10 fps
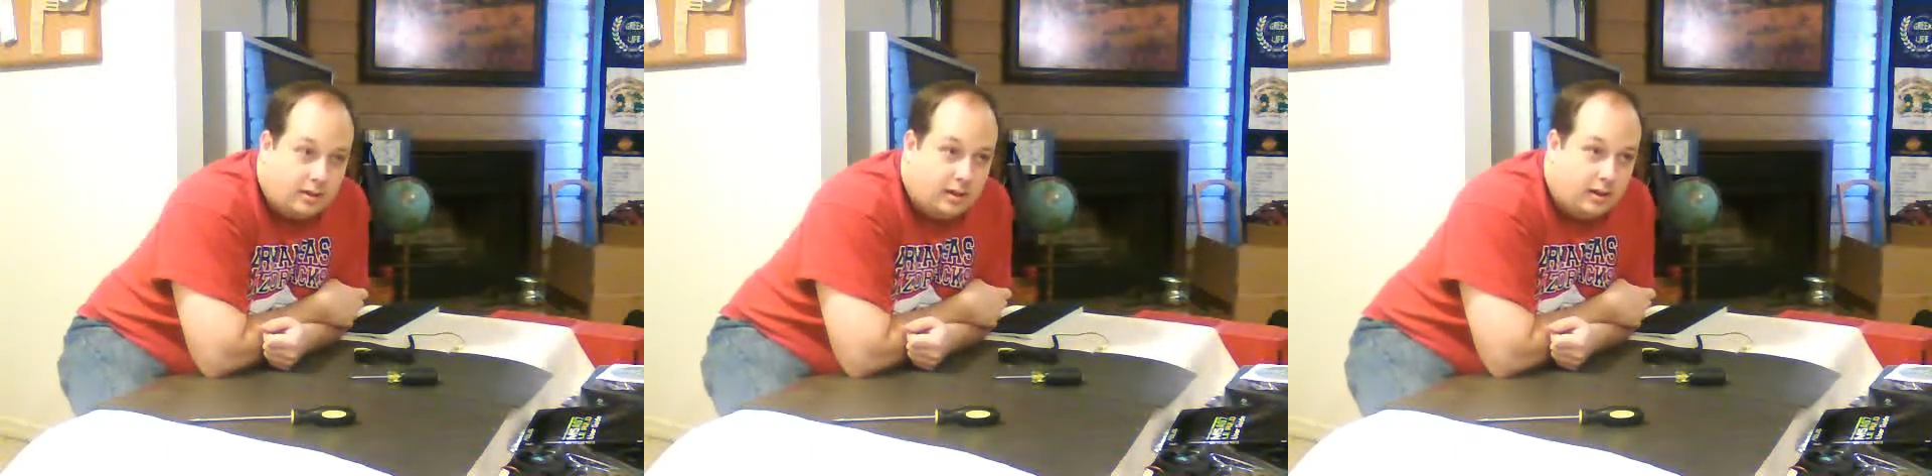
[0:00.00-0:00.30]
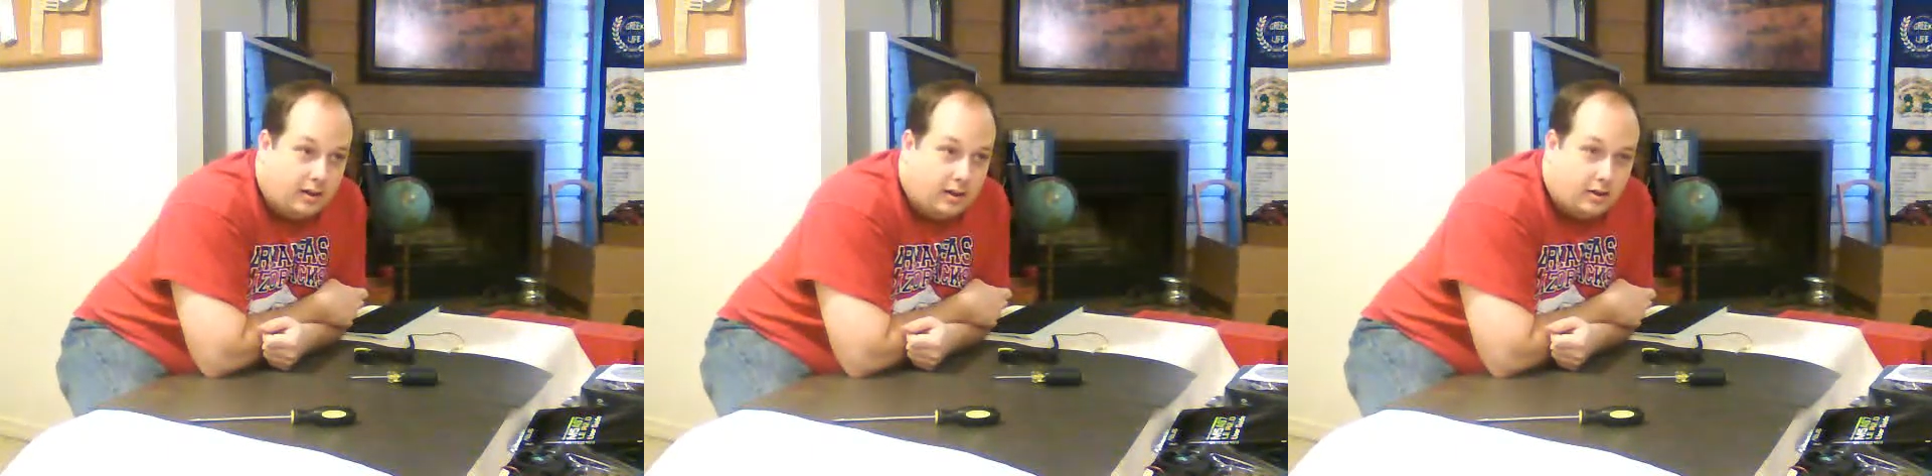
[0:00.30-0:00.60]

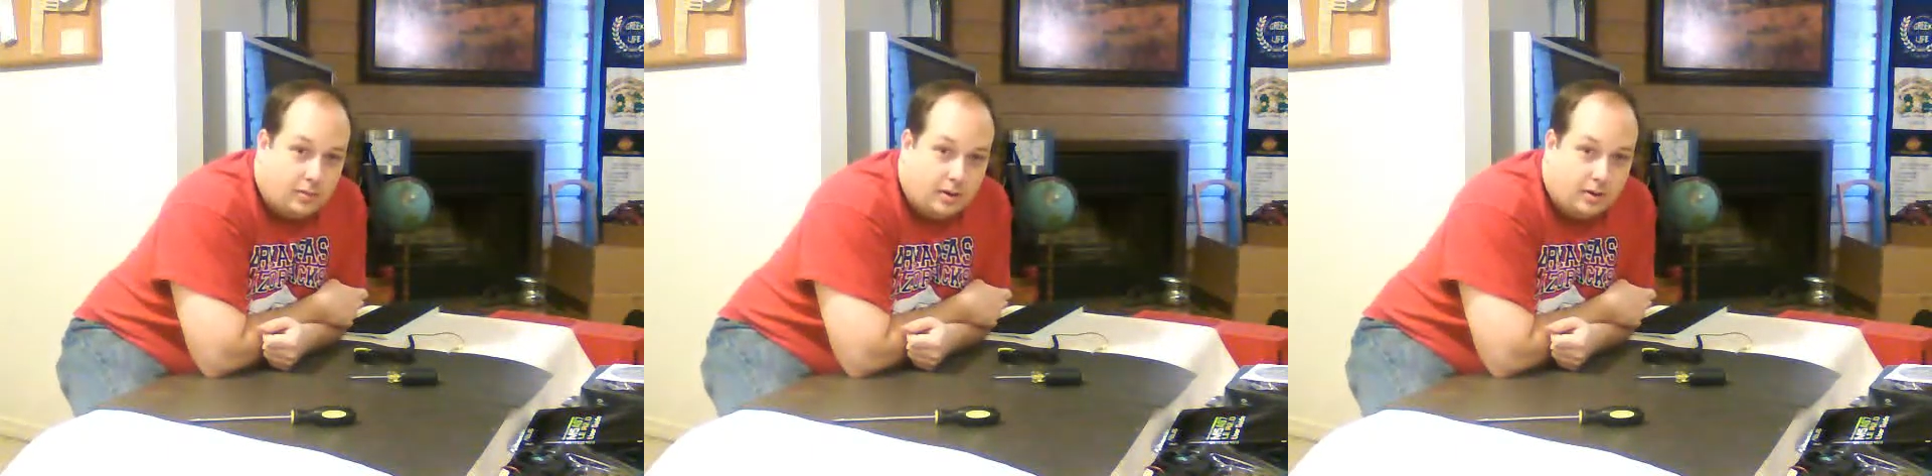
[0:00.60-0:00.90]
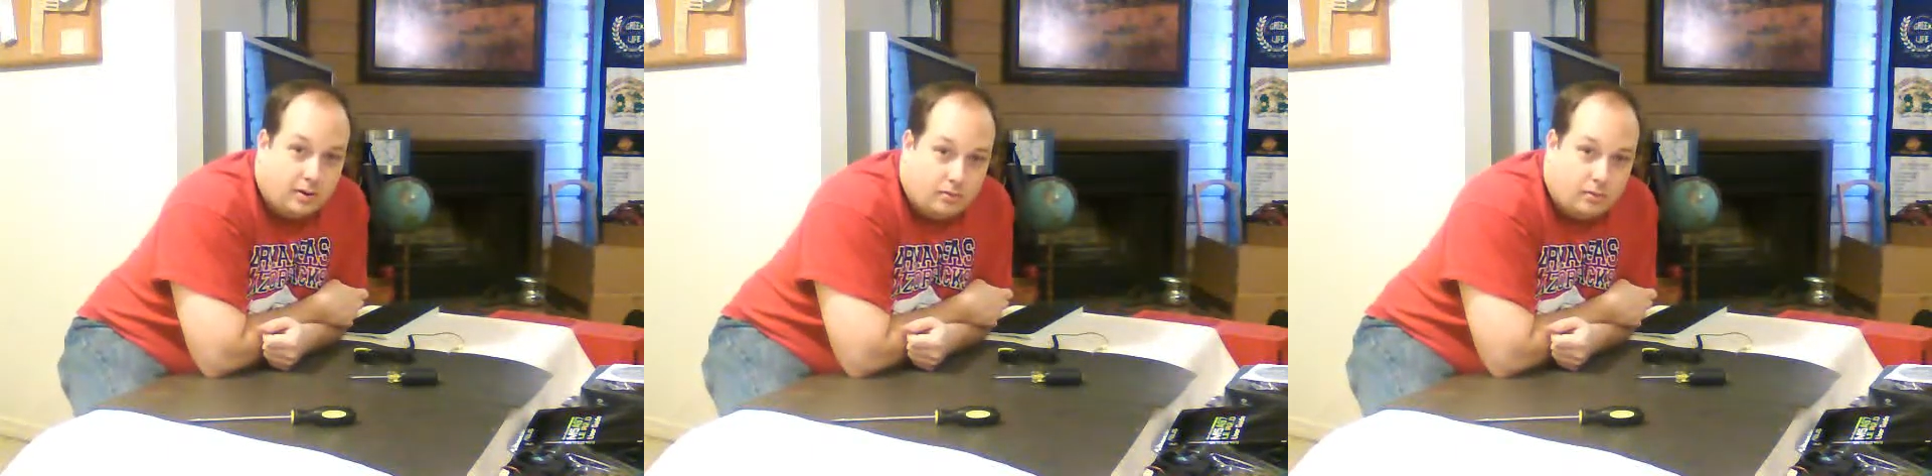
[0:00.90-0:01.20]
and how to be
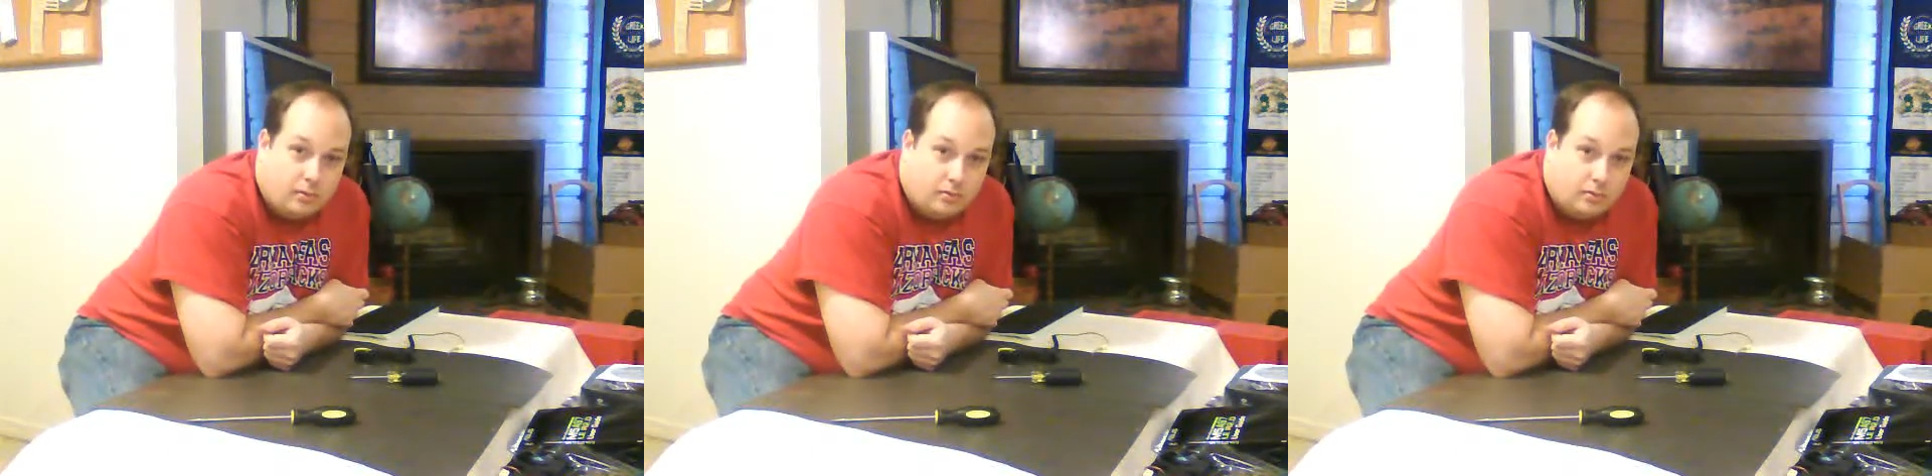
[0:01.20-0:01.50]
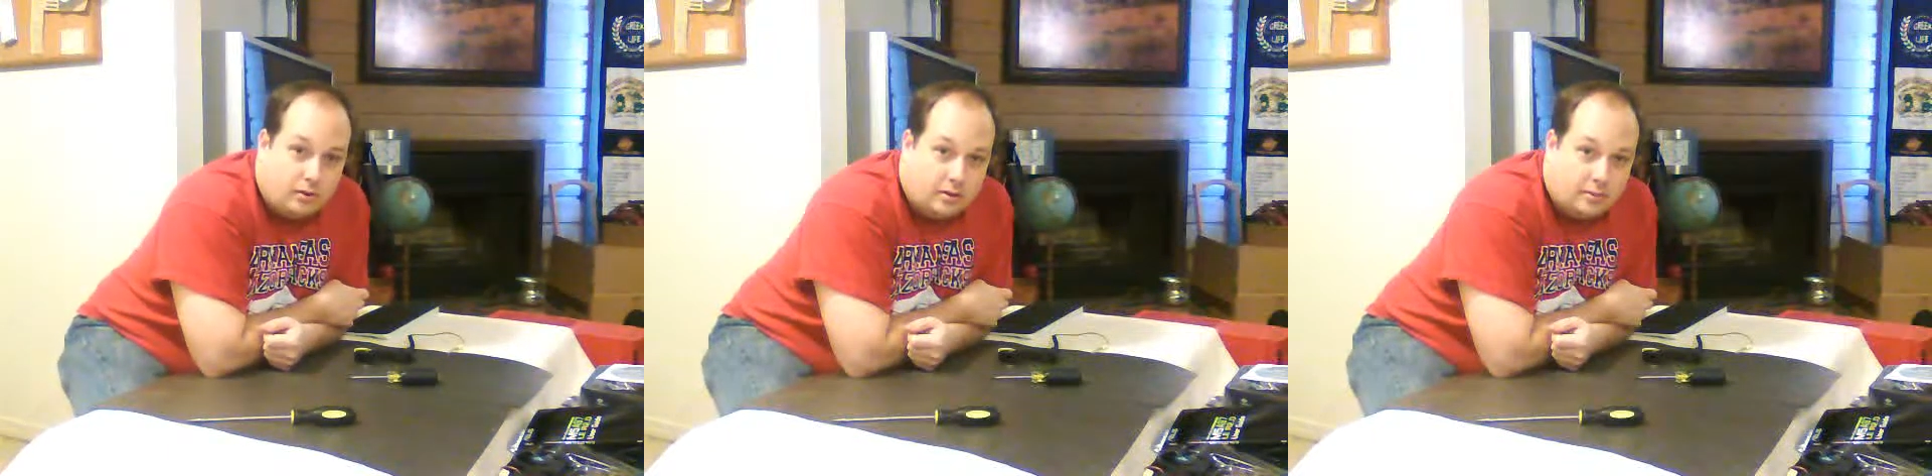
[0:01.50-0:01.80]
careful
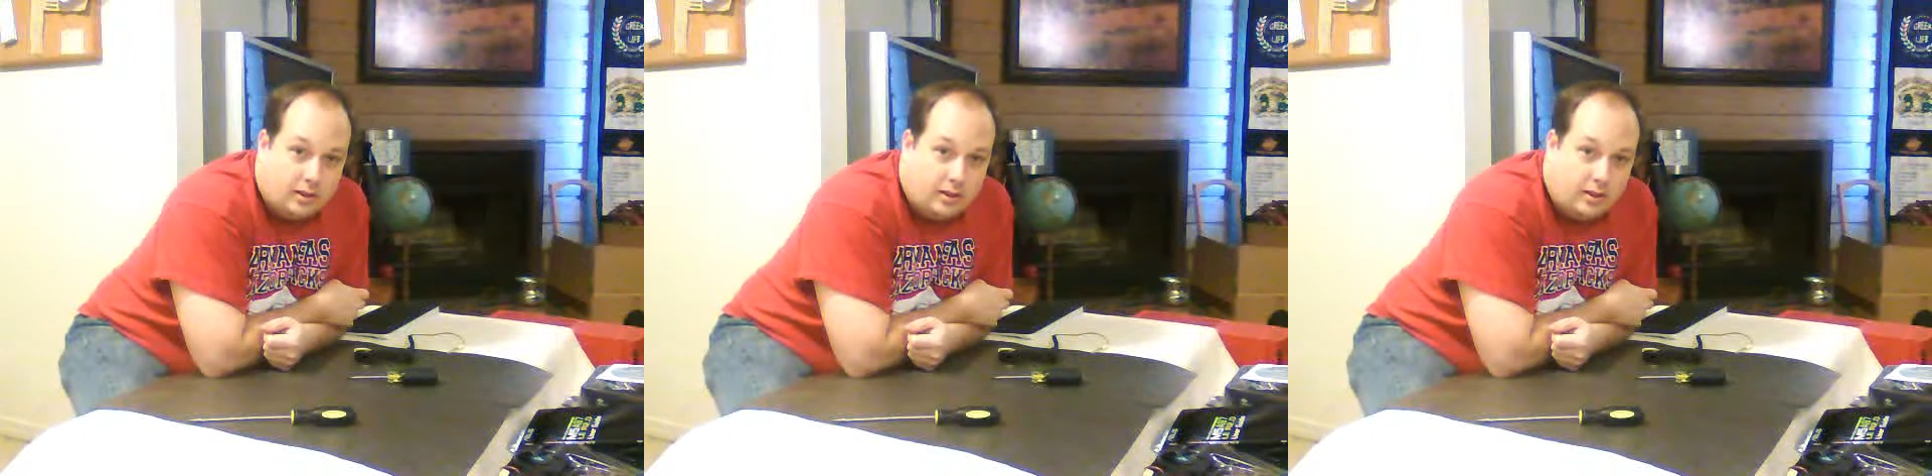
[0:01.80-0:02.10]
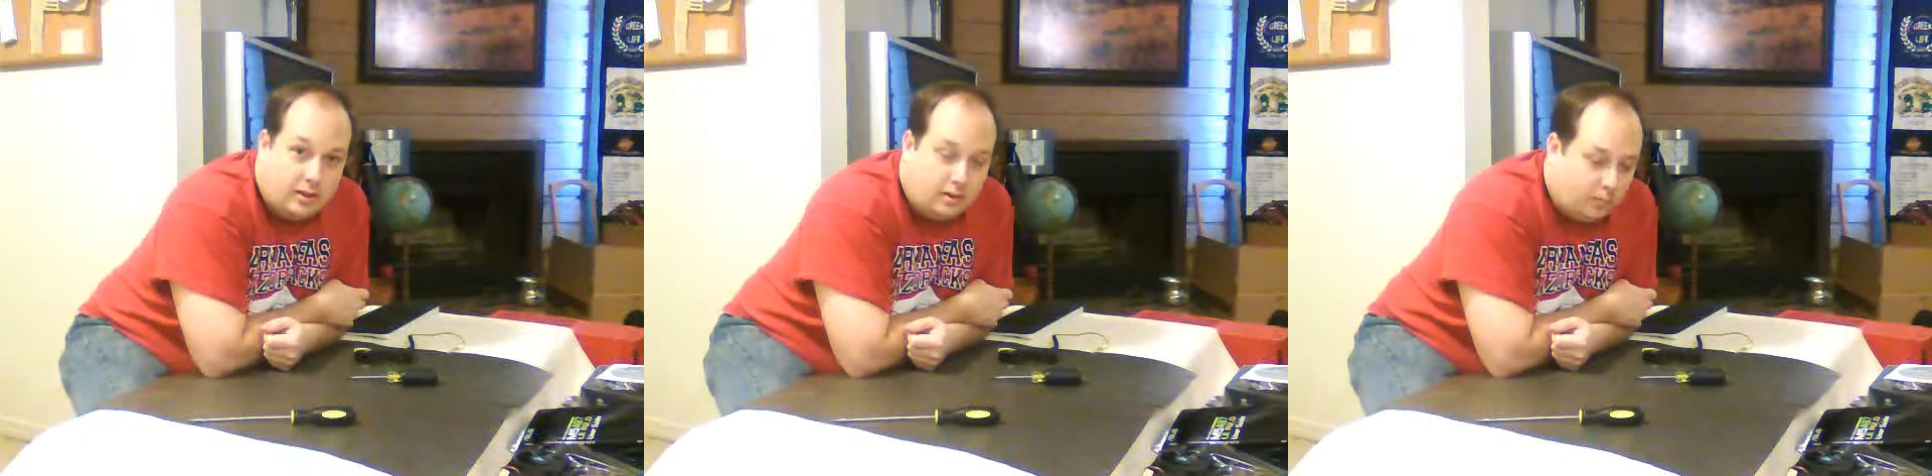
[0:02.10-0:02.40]
with some of the
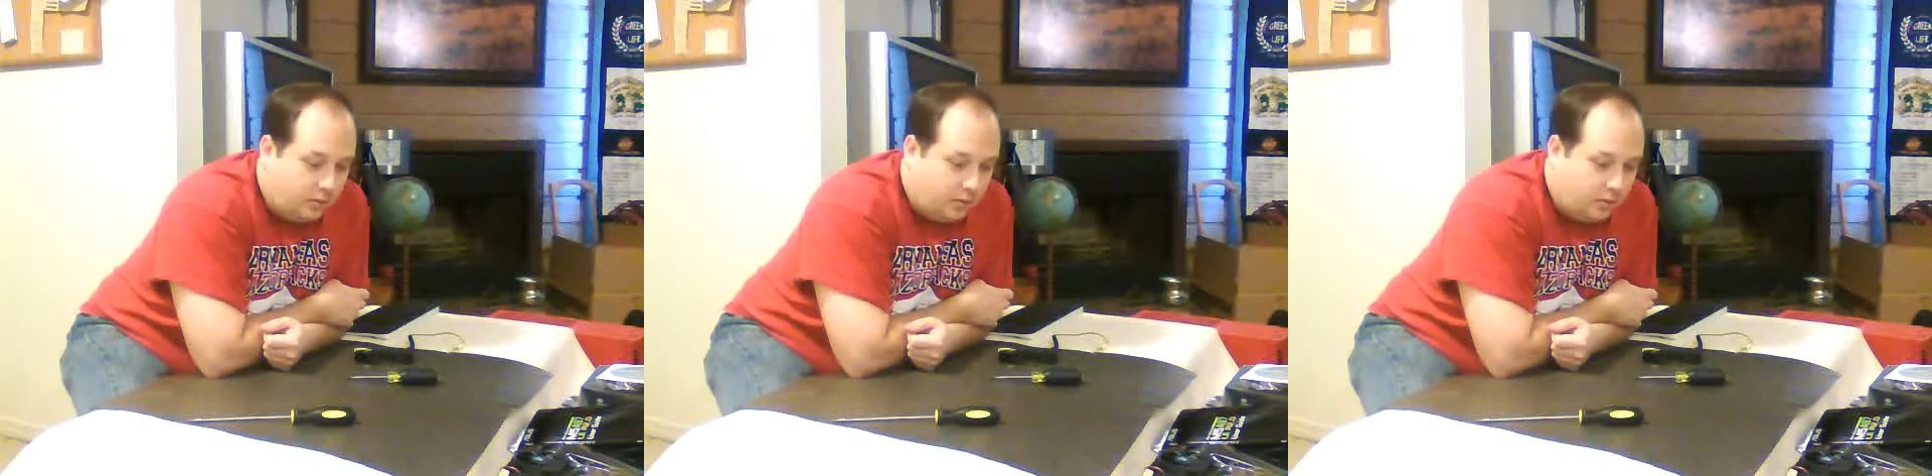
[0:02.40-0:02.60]
pieces.